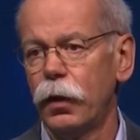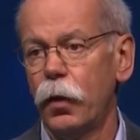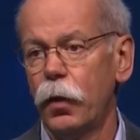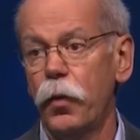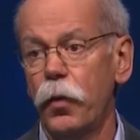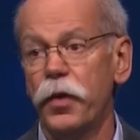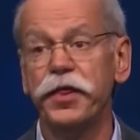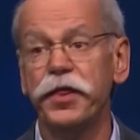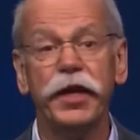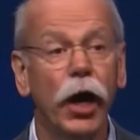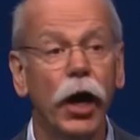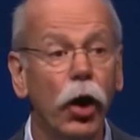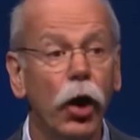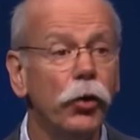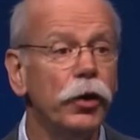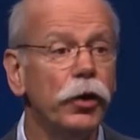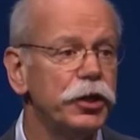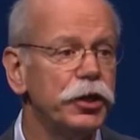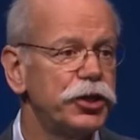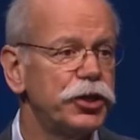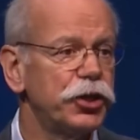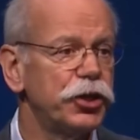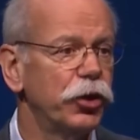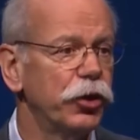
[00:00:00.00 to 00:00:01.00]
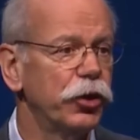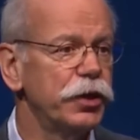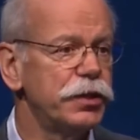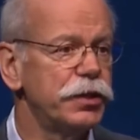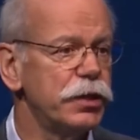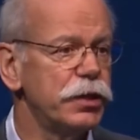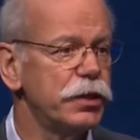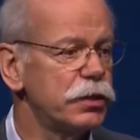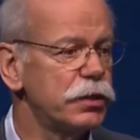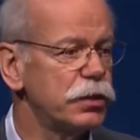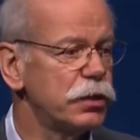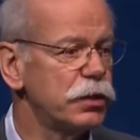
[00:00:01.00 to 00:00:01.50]
When the only choice
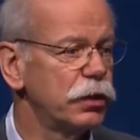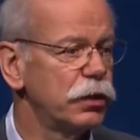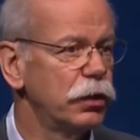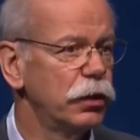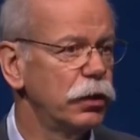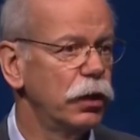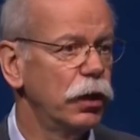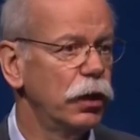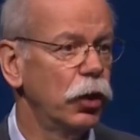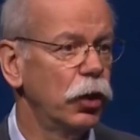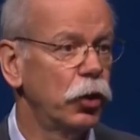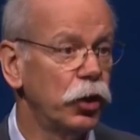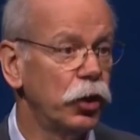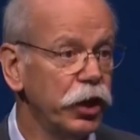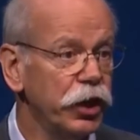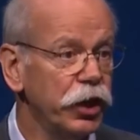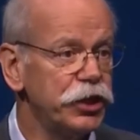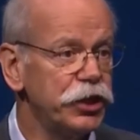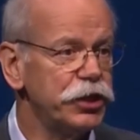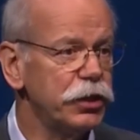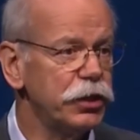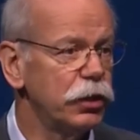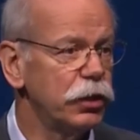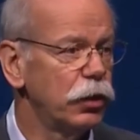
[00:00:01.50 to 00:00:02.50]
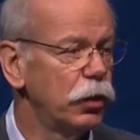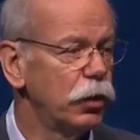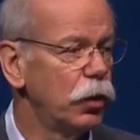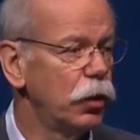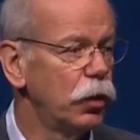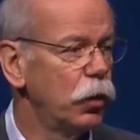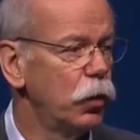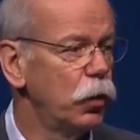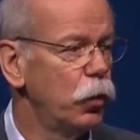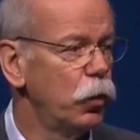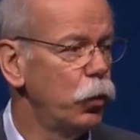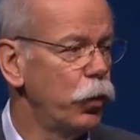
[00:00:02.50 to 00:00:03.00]
is a collision
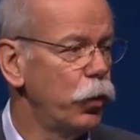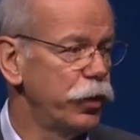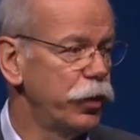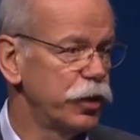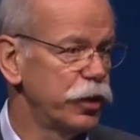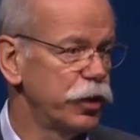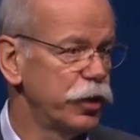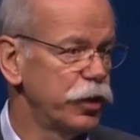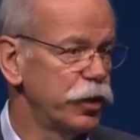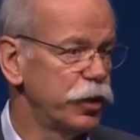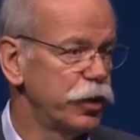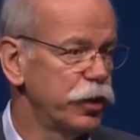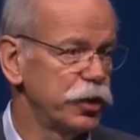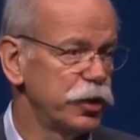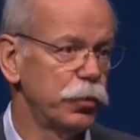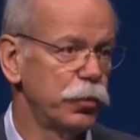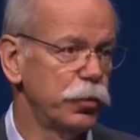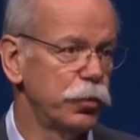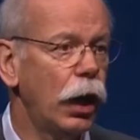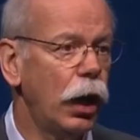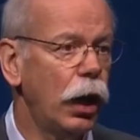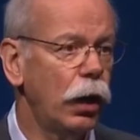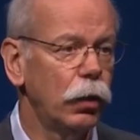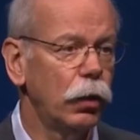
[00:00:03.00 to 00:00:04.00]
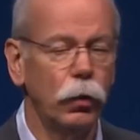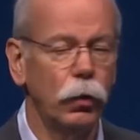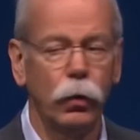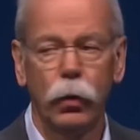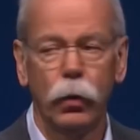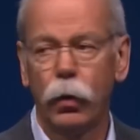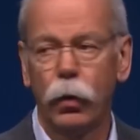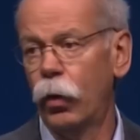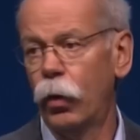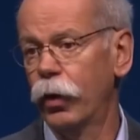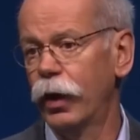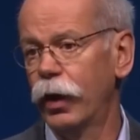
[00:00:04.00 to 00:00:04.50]
with a small car
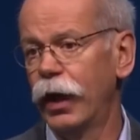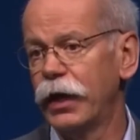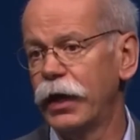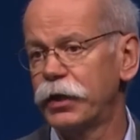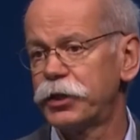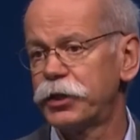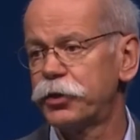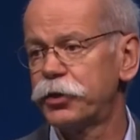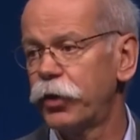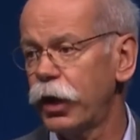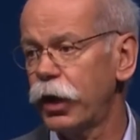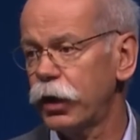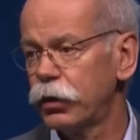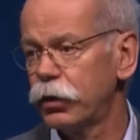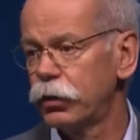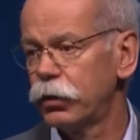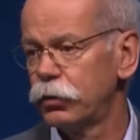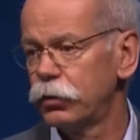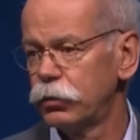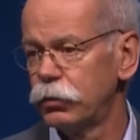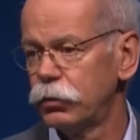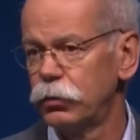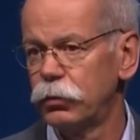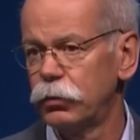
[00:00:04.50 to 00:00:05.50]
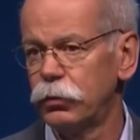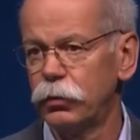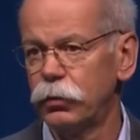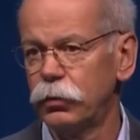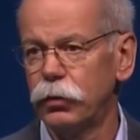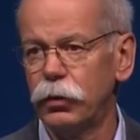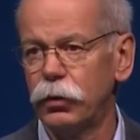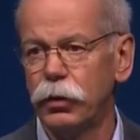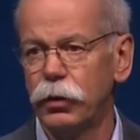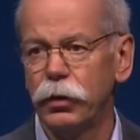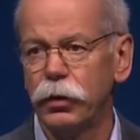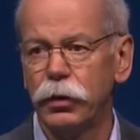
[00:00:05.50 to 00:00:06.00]
or a large truck,
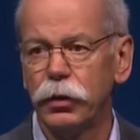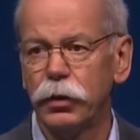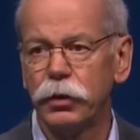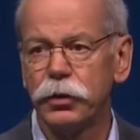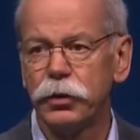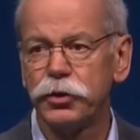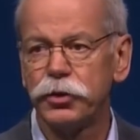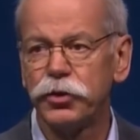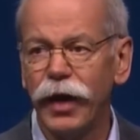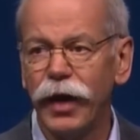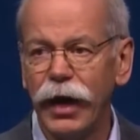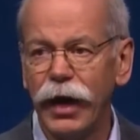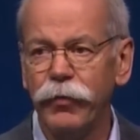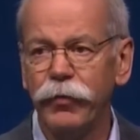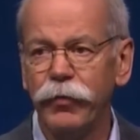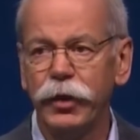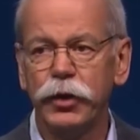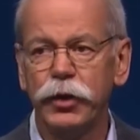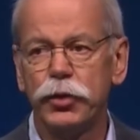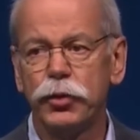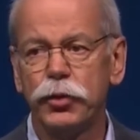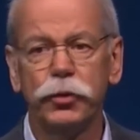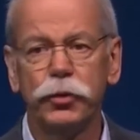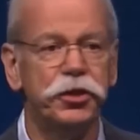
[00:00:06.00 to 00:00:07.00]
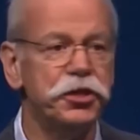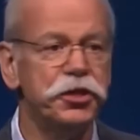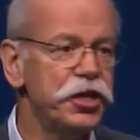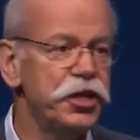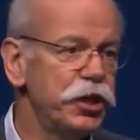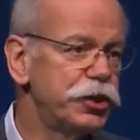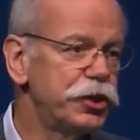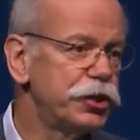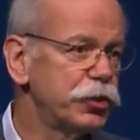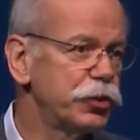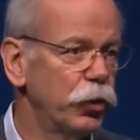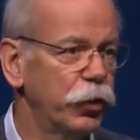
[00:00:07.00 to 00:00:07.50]
driving into a
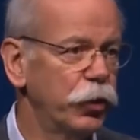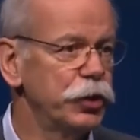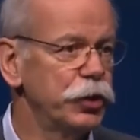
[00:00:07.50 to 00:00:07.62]
ditch or